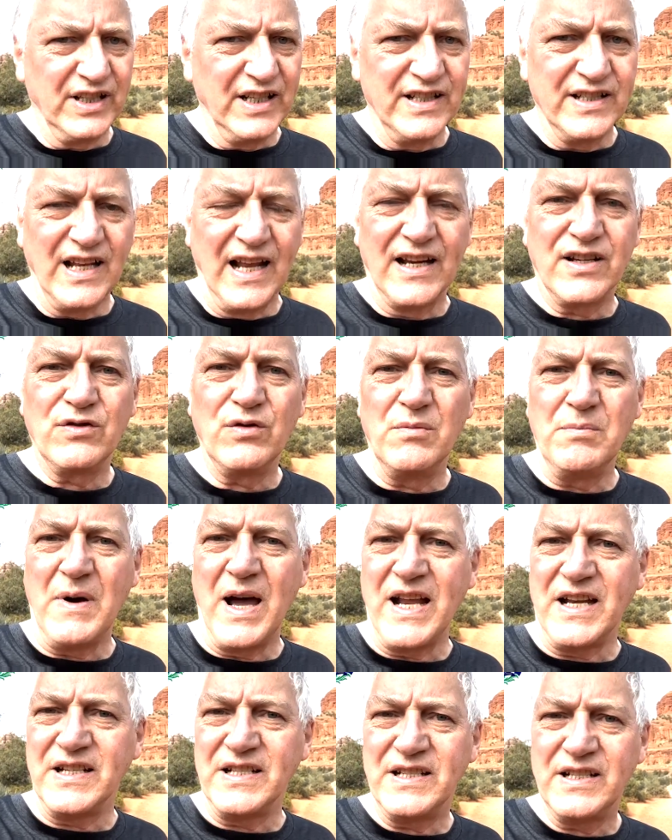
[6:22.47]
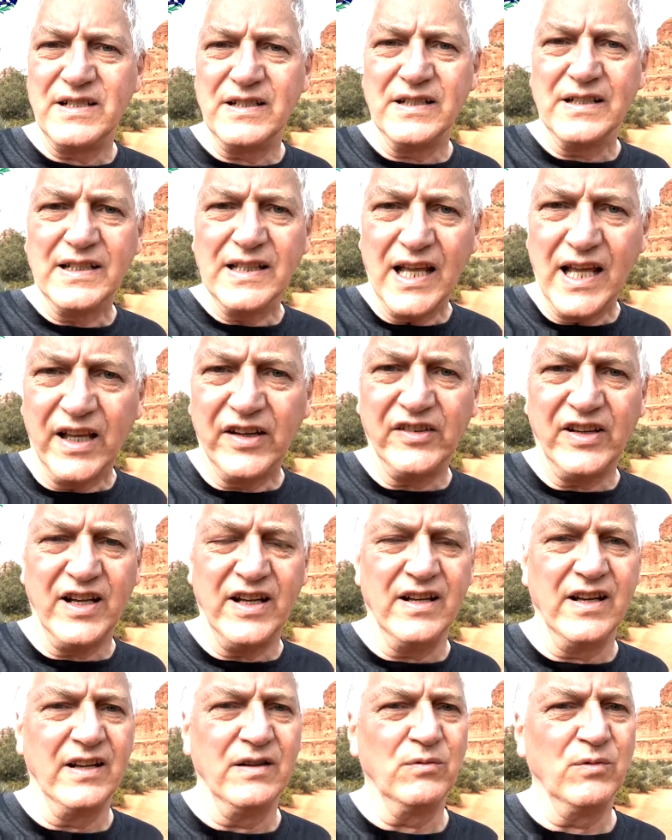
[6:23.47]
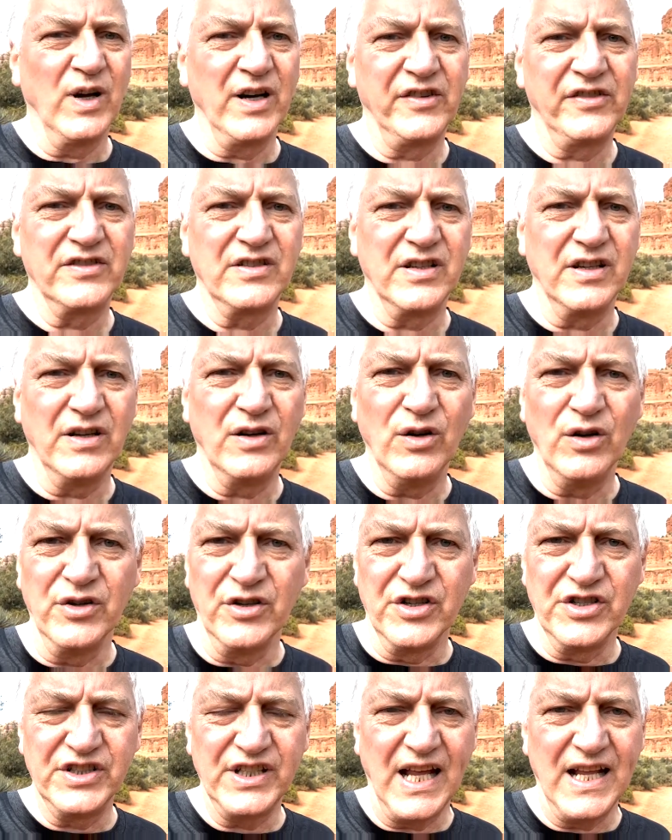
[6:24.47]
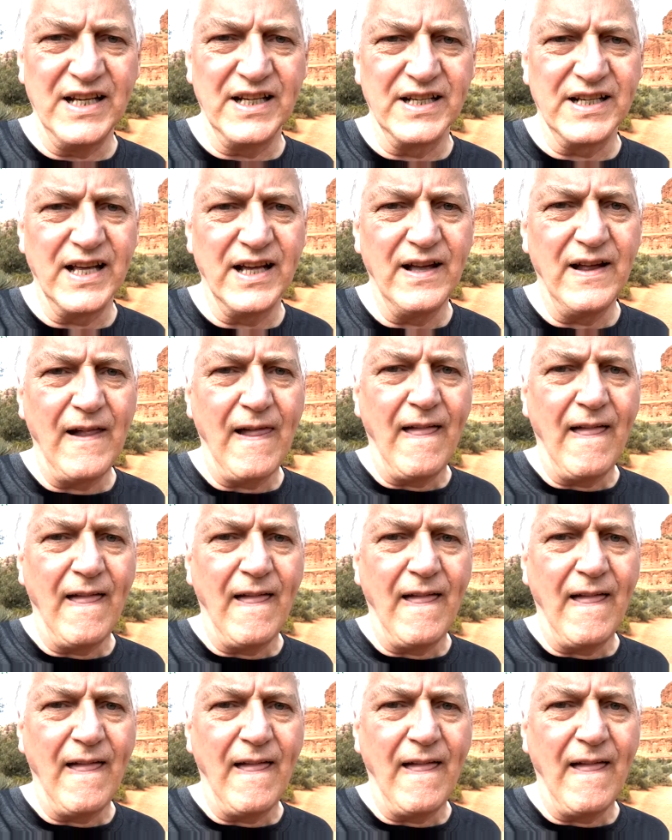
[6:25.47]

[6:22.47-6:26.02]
the intellectual mind kicks in and wants to understand it.